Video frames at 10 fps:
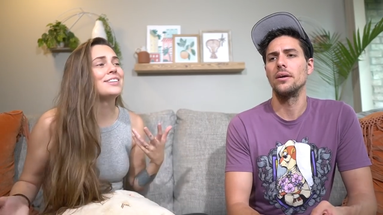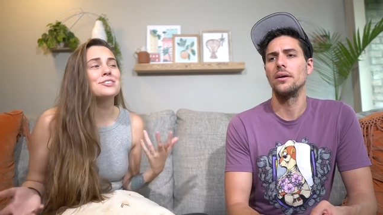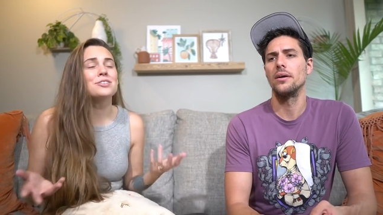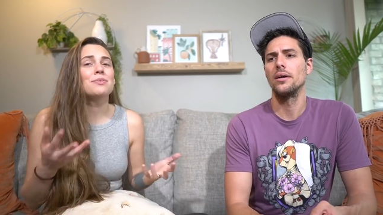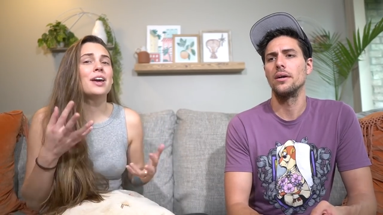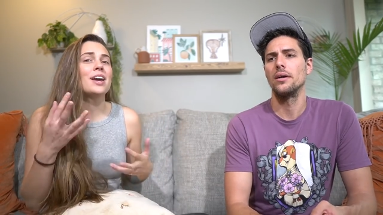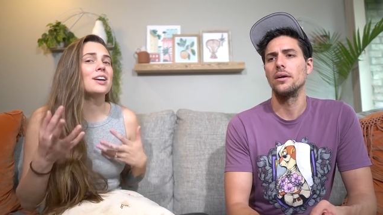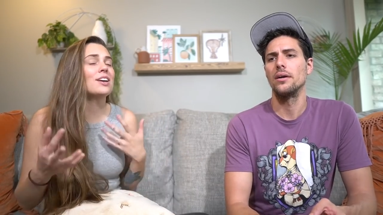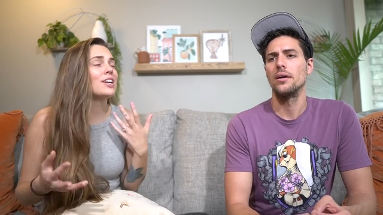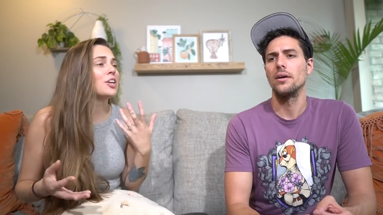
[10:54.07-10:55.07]
Speaker 1: of am
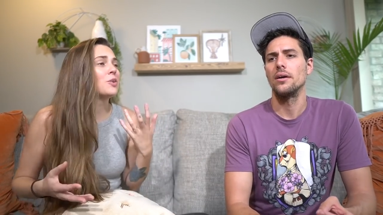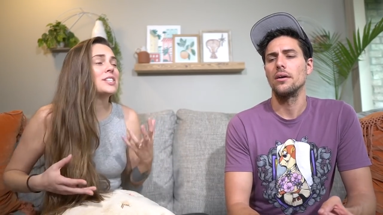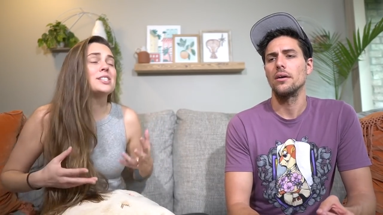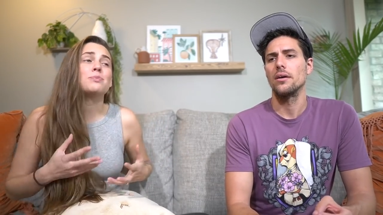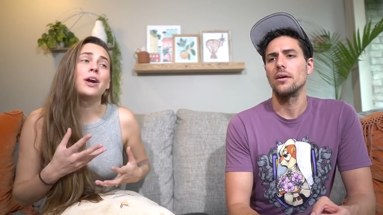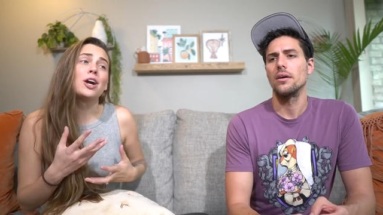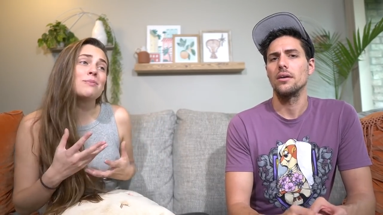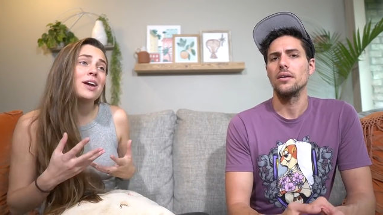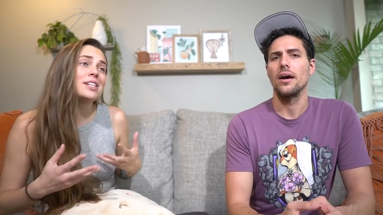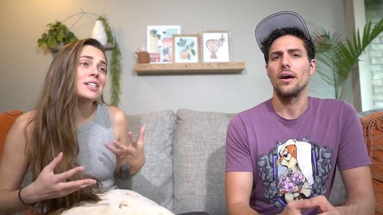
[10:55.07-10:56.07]
like, you know,
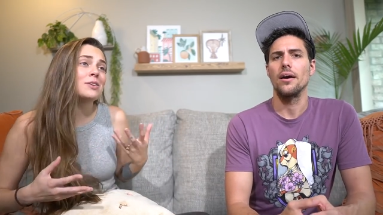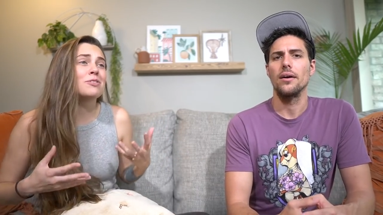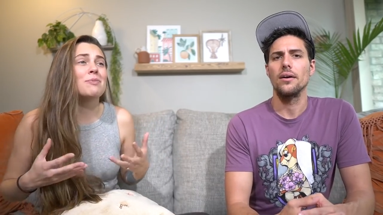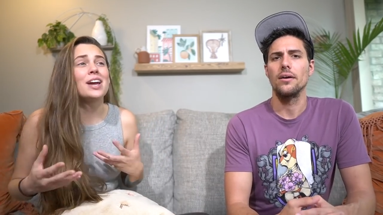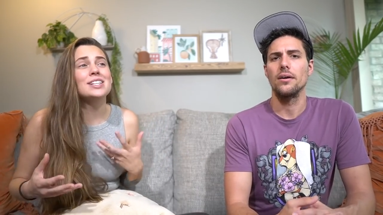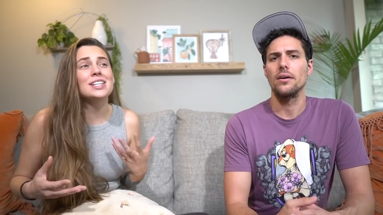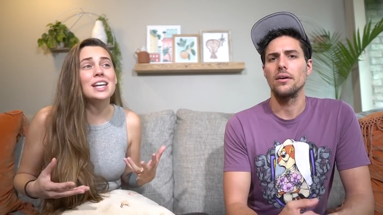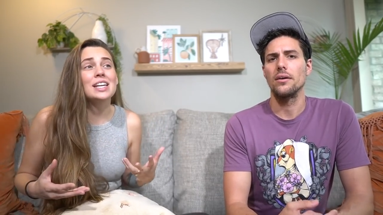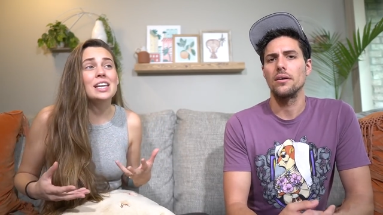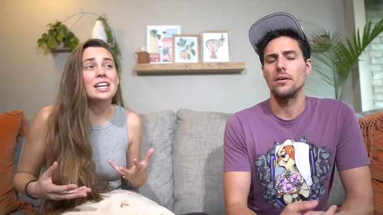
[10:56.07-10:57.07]
experimenting yeah. with my
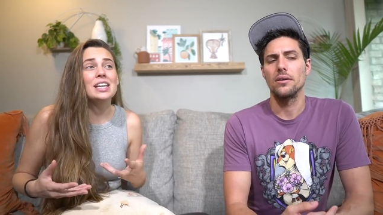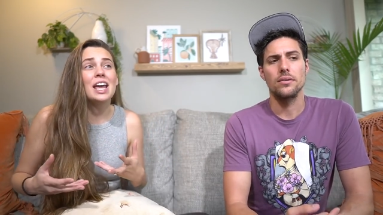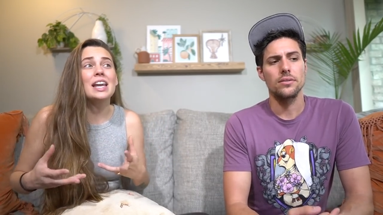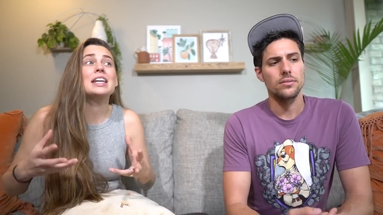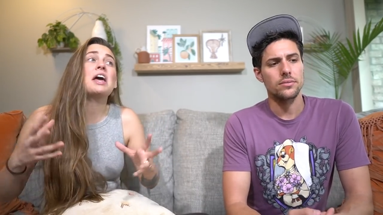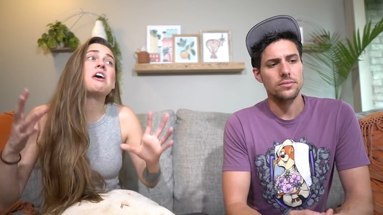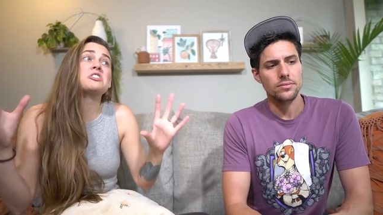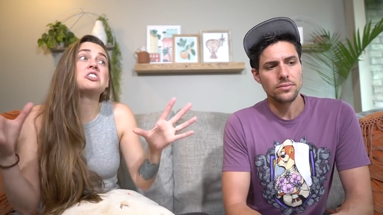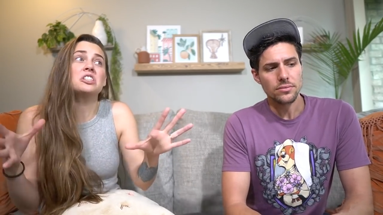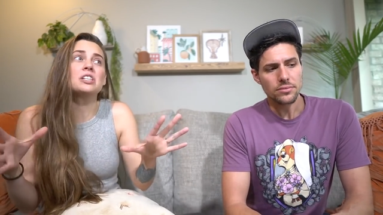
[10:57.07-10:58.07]
identity, and
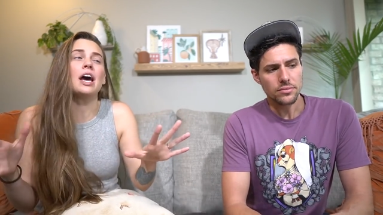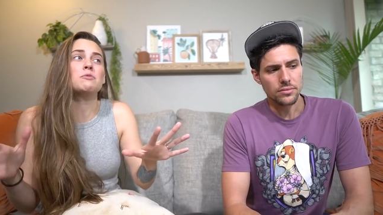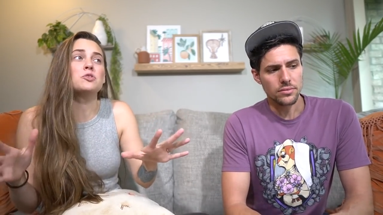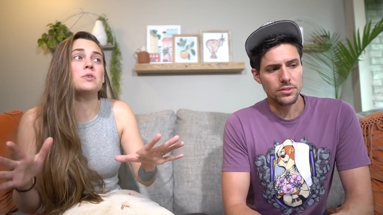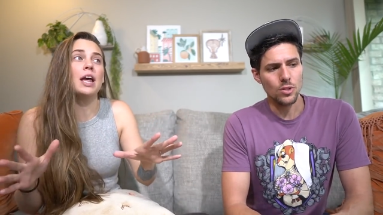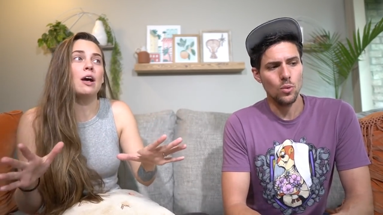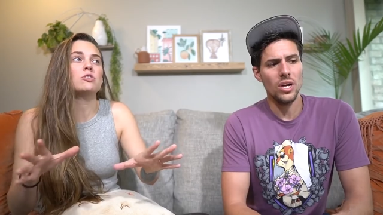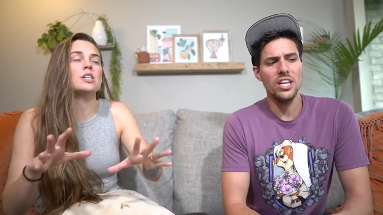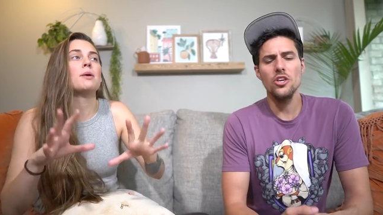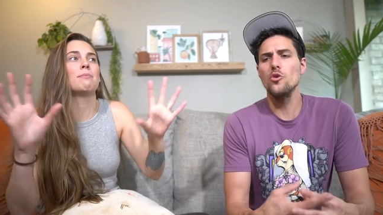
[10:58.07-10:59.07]
now's a good time to announce
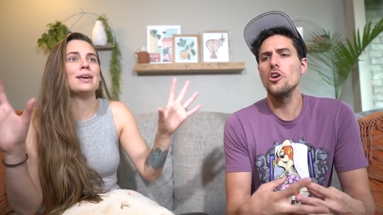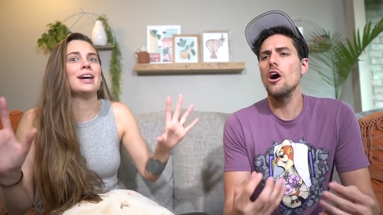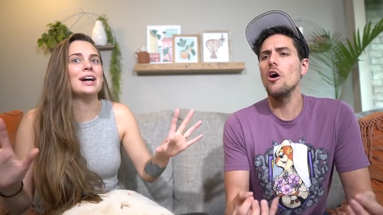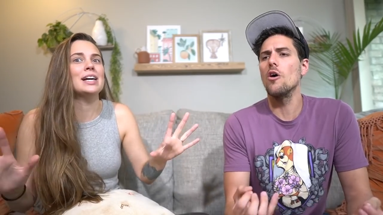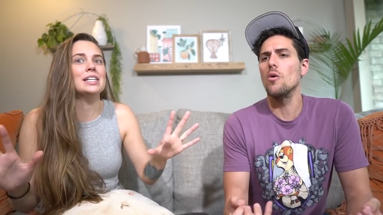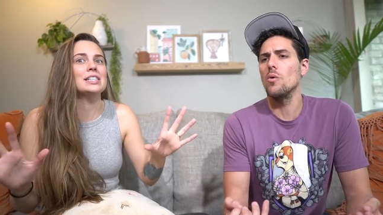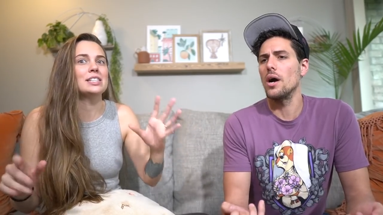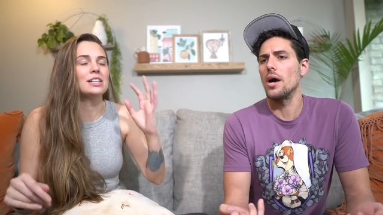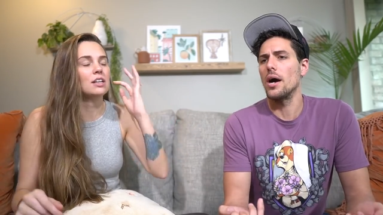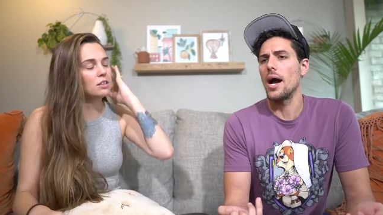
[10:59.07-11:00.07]
well, and it. You
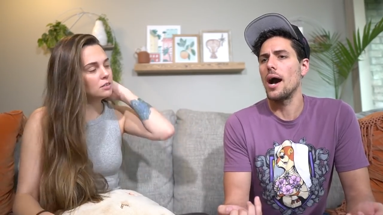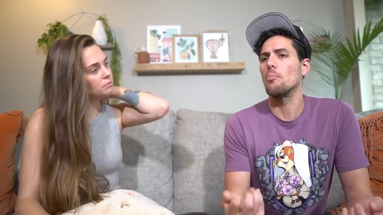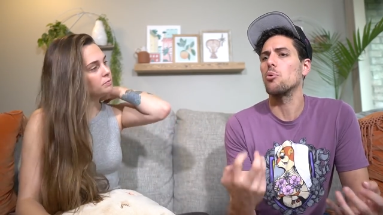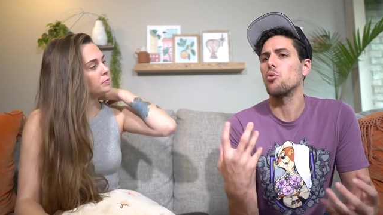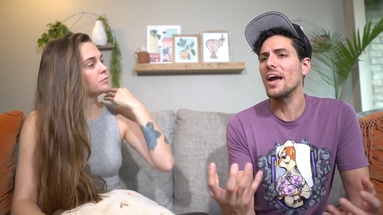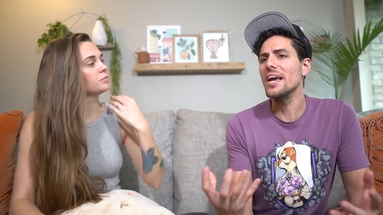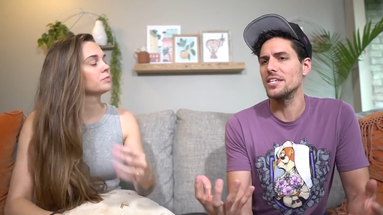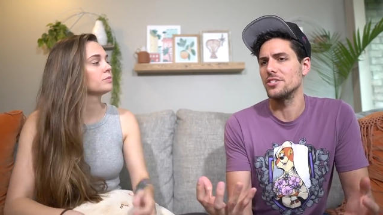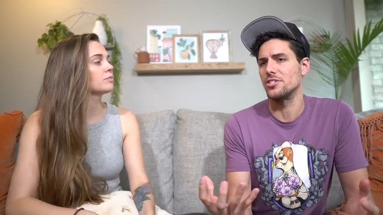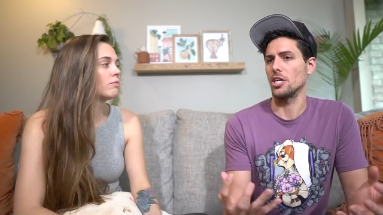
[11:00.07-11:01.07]
because...
Speaker 2: know how
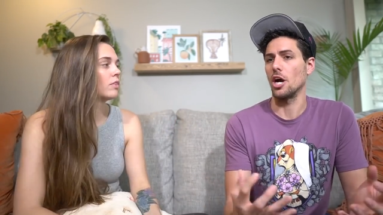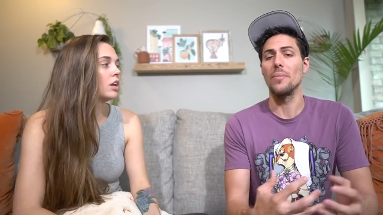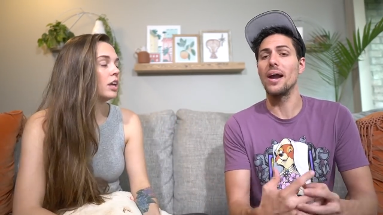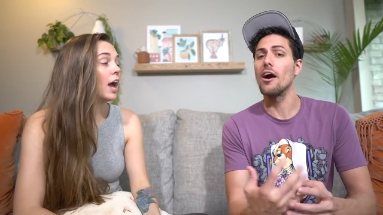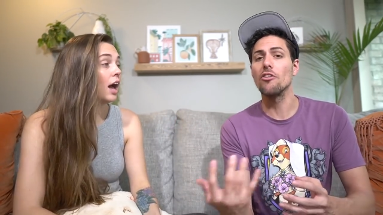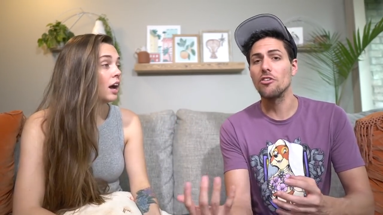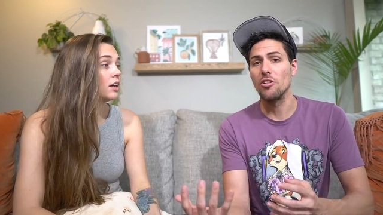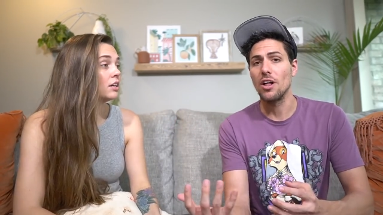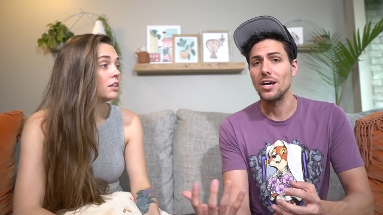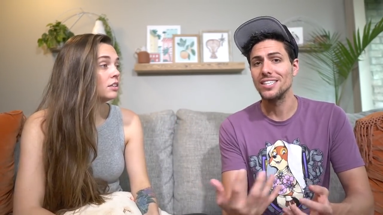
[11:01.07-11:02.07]
praised coming yeah. out of the
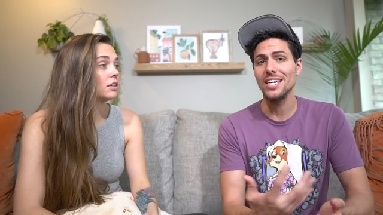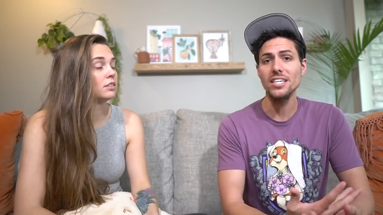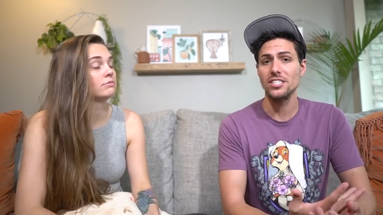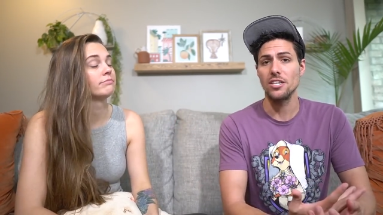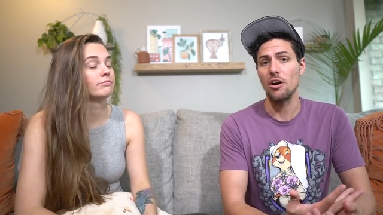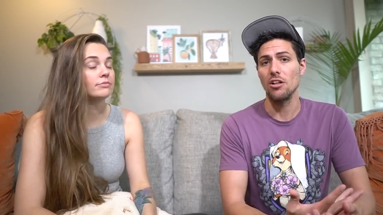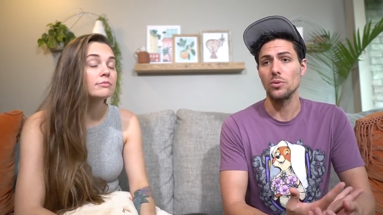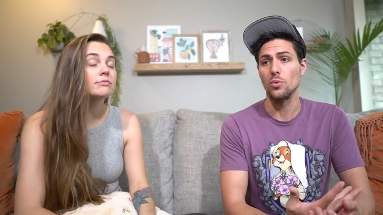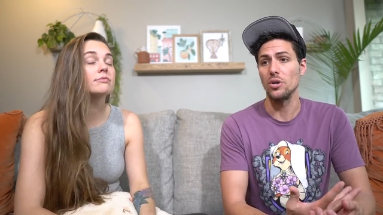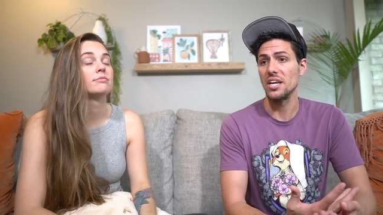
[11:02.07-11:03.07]
closet is in
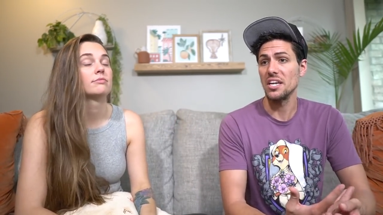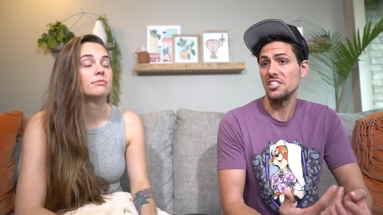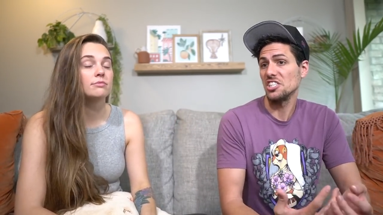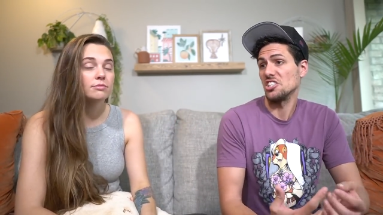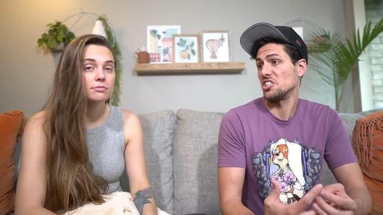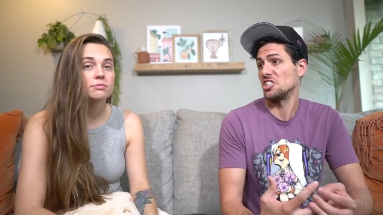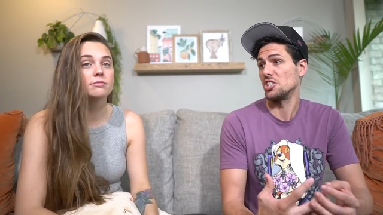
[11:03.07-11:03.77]
Hollywood, and just